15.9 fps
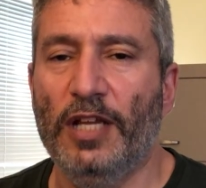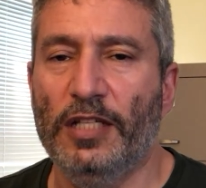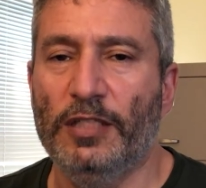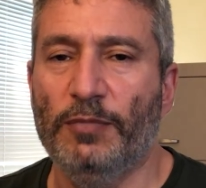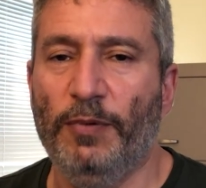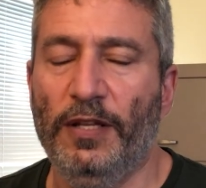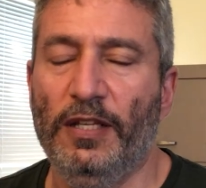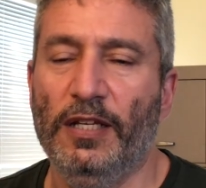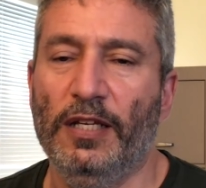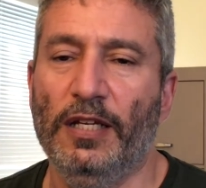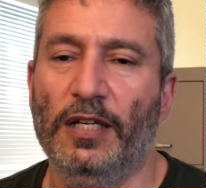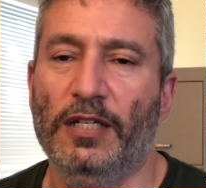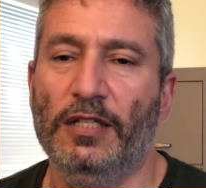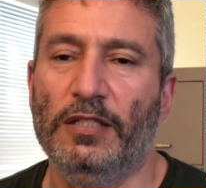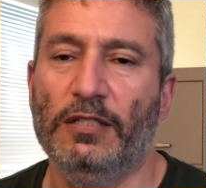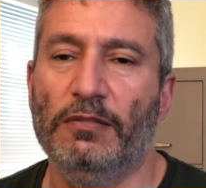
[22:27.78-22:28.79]
spending
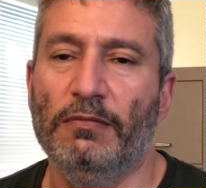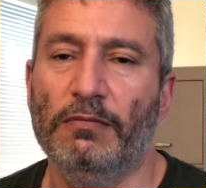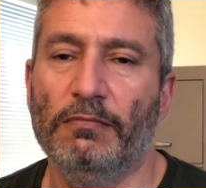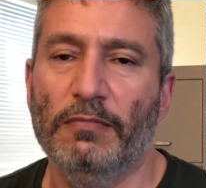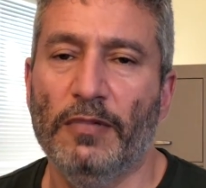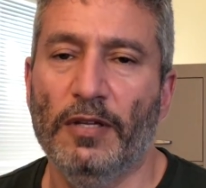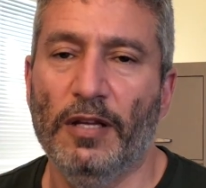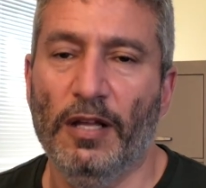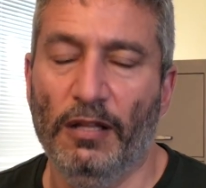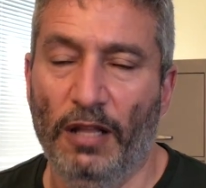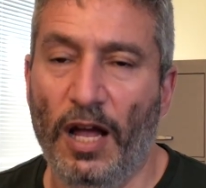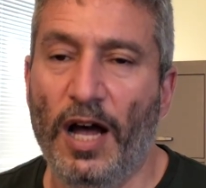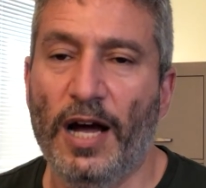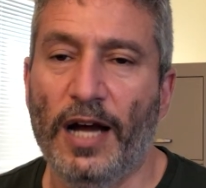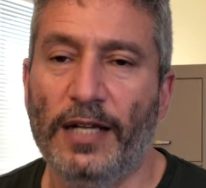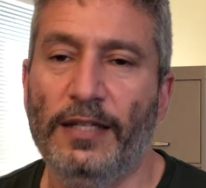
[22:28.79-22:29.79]
is a
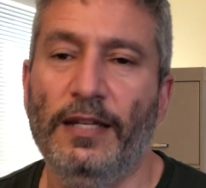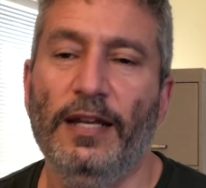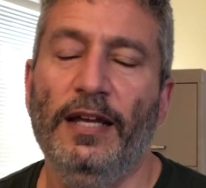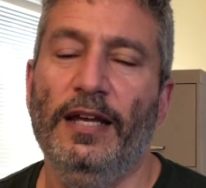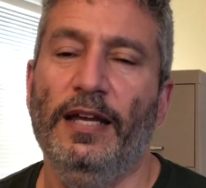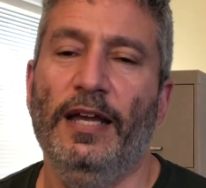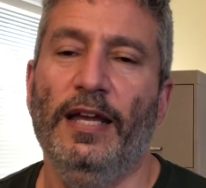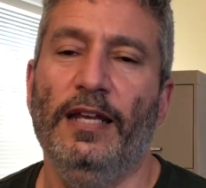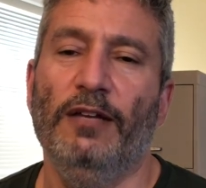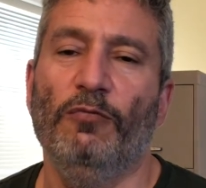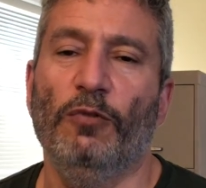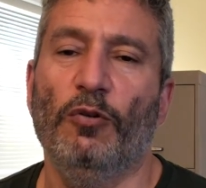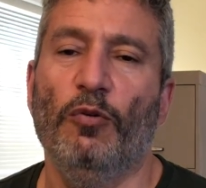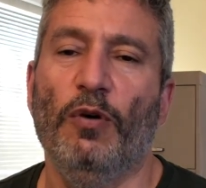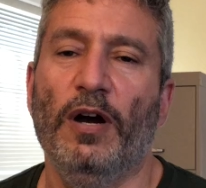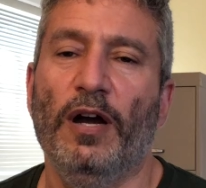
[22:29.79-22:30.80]
lot, and it
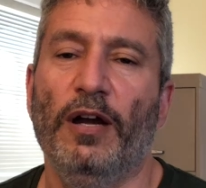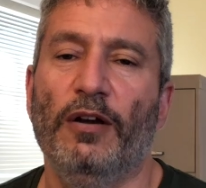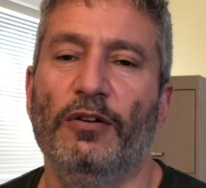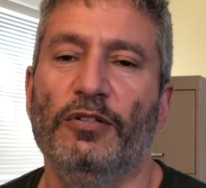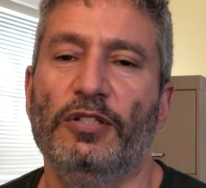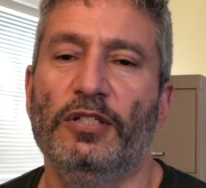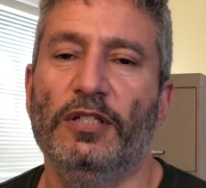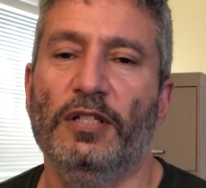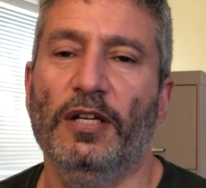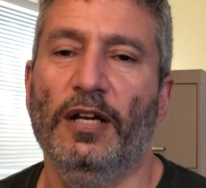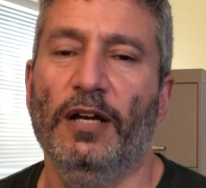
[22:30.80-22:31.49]
requires